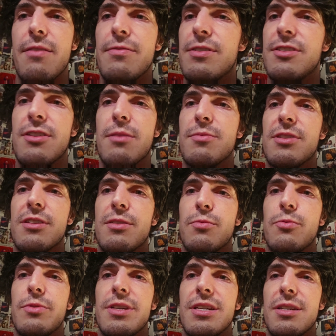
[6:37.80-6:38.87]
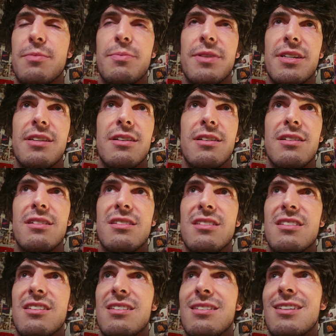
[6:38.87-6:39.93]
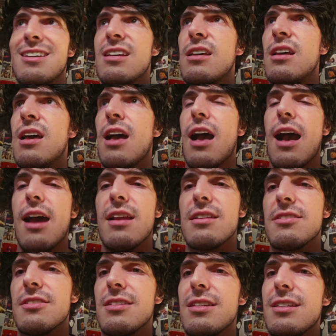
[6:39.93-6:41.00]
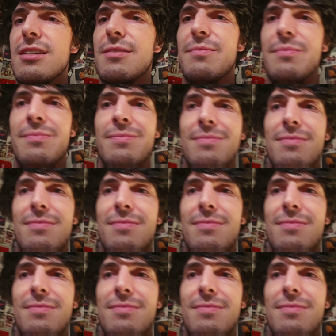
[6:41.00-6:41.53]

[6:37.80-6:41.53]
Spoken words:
every subsequent week, because honestly,